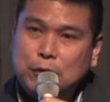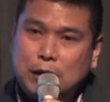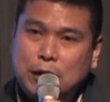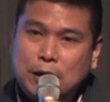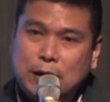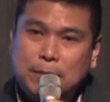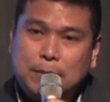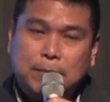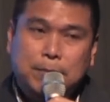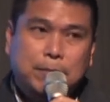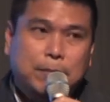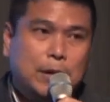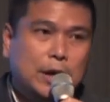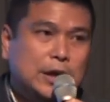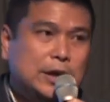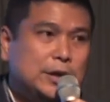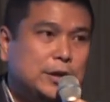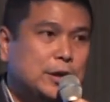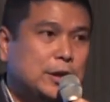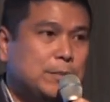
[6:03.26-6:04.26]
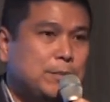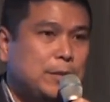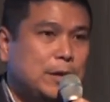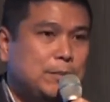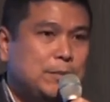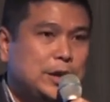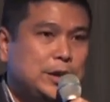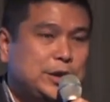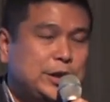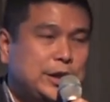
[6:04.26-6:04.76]
our partner
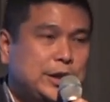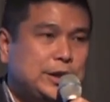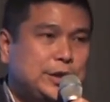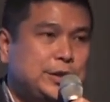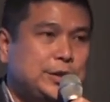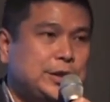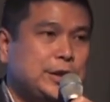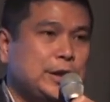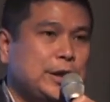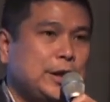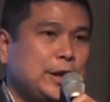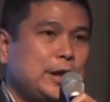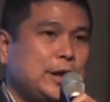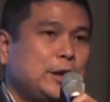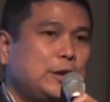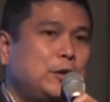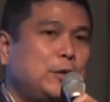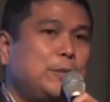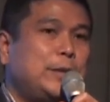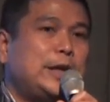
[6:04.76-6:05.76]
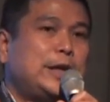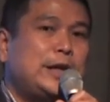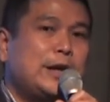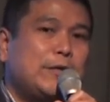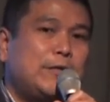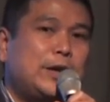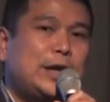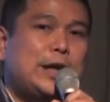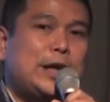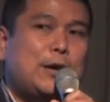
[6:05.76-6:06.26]
publishers to be
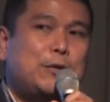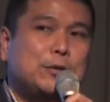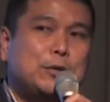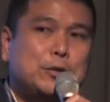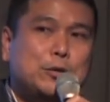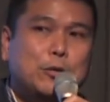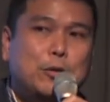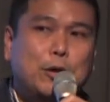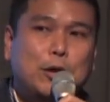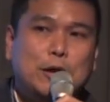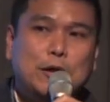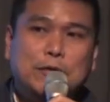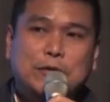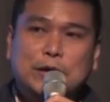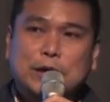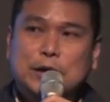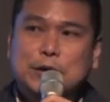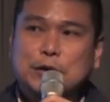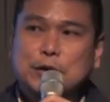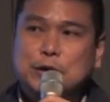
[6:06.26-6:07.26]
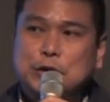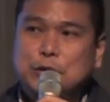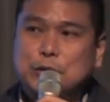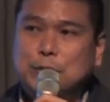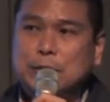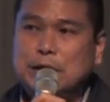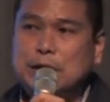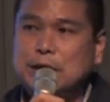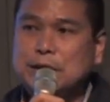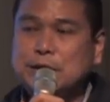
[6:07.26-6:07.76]
given out to all of their
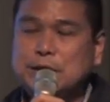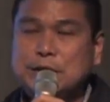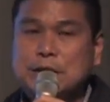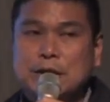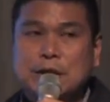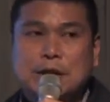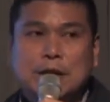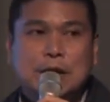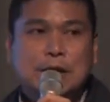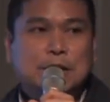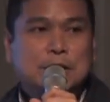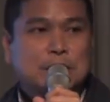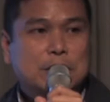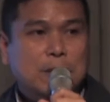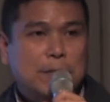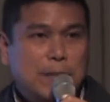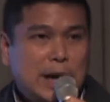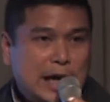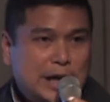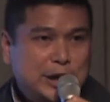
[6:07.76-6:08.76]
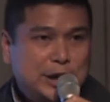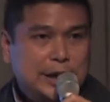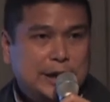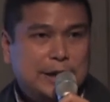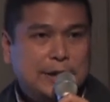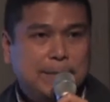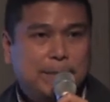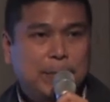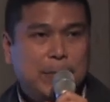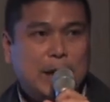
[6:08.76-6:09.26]
consumers. So
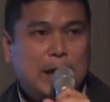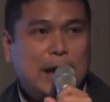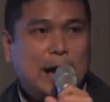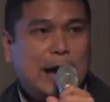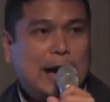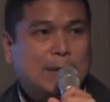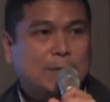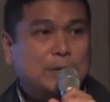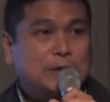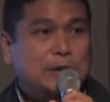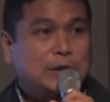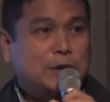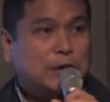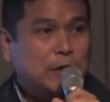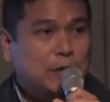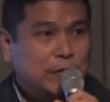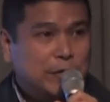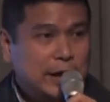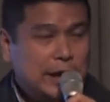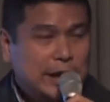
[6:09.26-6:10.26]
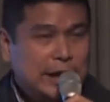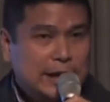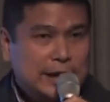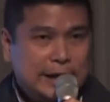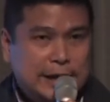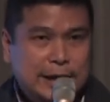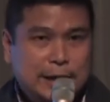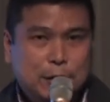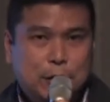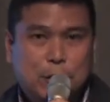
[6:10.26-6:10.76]
imagine I'm surfing
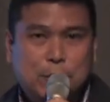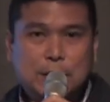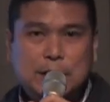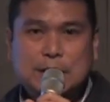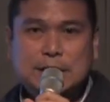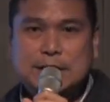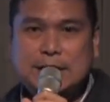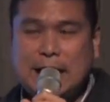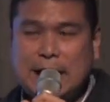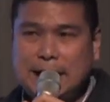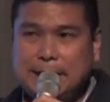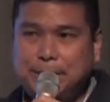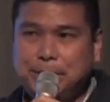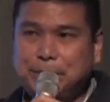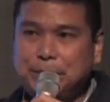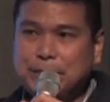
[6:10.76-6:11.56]
an e-commerce site.